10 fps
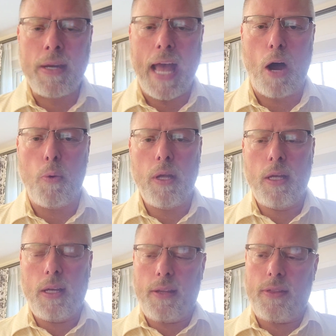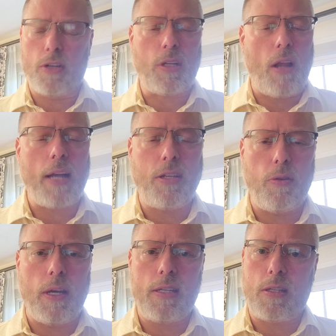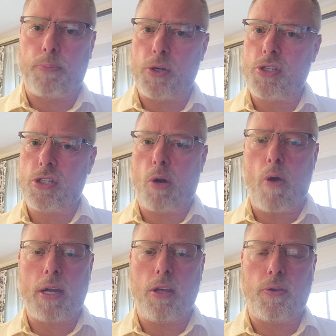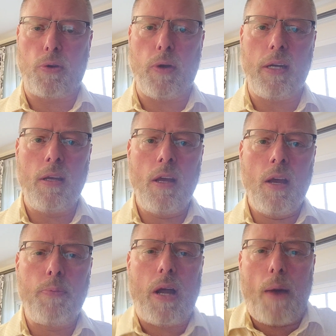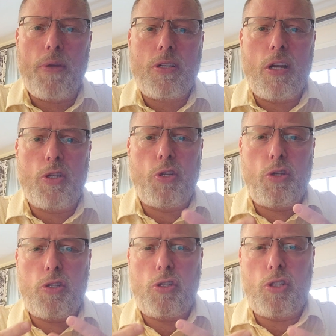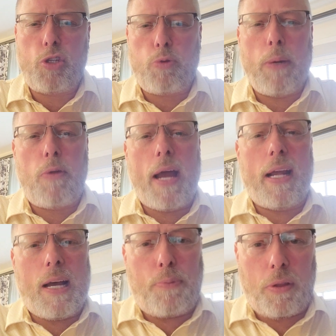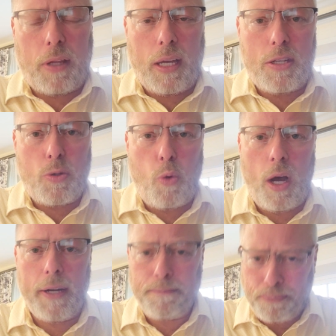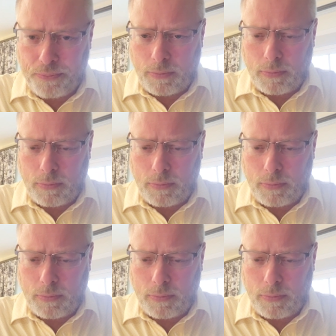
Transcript: Now, there's a lot to this. The person's going to walk you through it, but I'm just going to streamline a couple things. One,